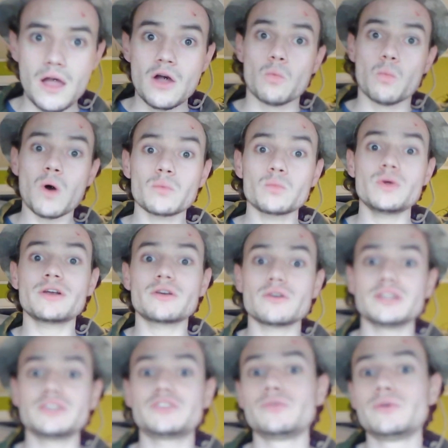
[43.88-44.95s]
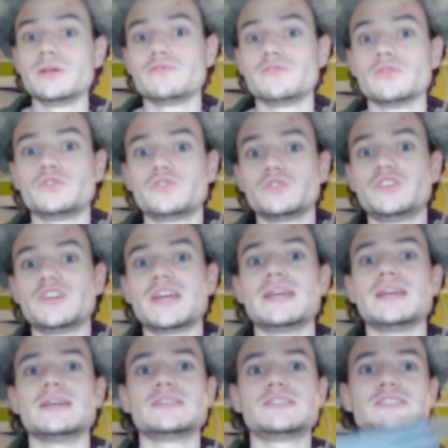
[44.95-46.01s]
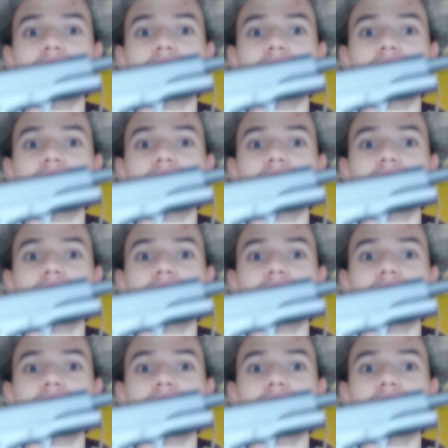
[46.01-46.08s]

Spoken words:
What we are going to review today is